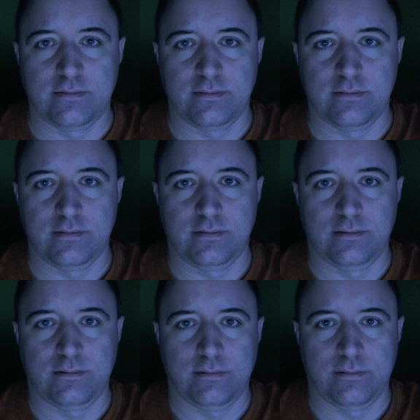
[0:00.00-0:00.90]

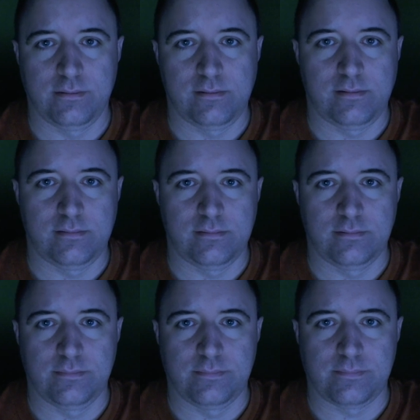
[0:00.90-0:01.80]

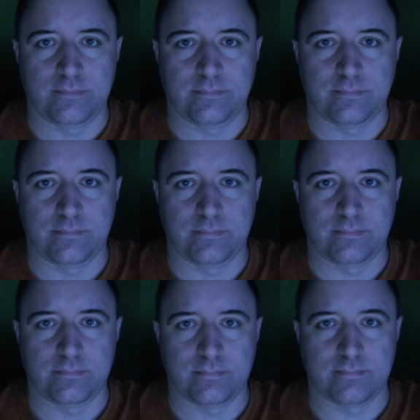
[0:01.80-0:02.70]

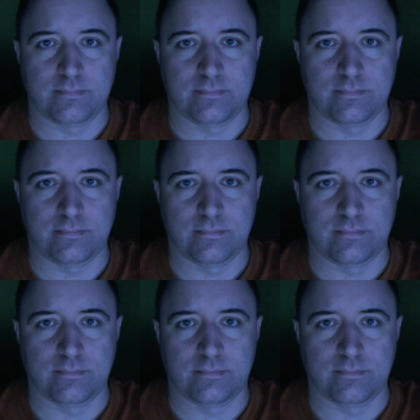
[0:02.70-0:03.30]
No one is speaking in this clip.